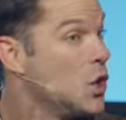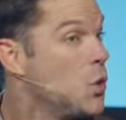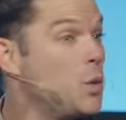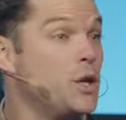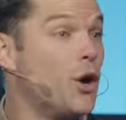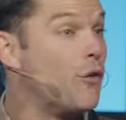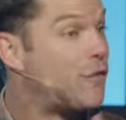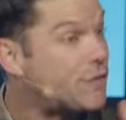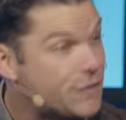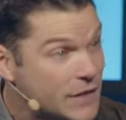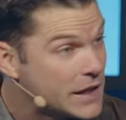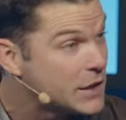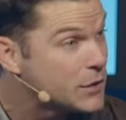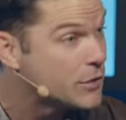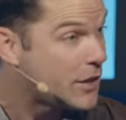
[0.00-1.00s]
We don't
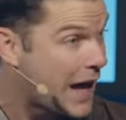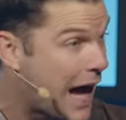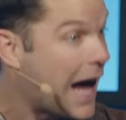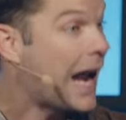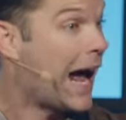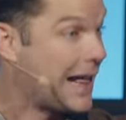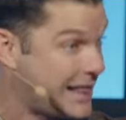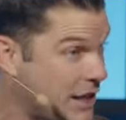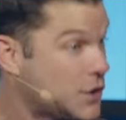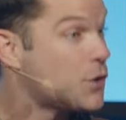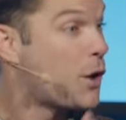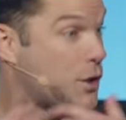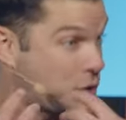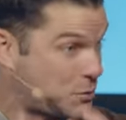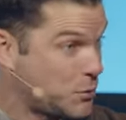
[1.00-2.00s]
feel that. I think there
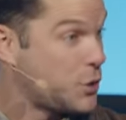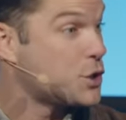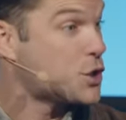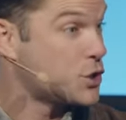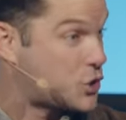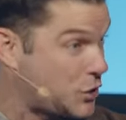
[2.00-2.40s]
are some Christians,